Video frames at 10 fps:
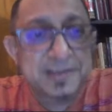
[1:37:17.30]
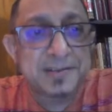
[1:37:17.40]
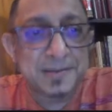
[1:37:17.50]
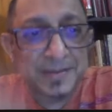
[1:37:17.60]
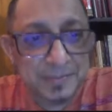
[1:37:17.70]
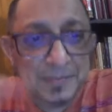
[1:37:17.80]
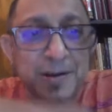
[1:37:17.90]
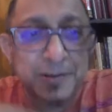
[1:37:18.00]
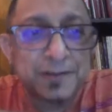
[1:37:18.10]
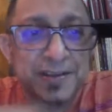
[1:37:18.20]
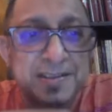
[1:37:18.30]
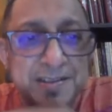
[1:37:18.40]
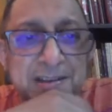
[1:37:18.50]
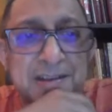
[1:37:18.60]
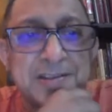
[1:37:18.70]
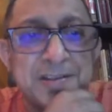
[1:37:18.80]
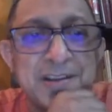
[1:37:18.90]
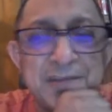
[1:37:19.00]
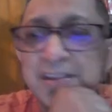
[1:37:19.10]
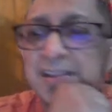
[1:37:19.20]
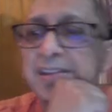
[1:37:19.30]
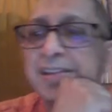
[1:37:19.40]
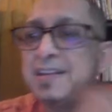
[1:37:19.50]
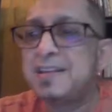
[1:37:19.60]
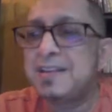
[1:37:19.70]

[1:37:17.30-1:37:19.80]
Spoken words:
but part of this narrative, I feel.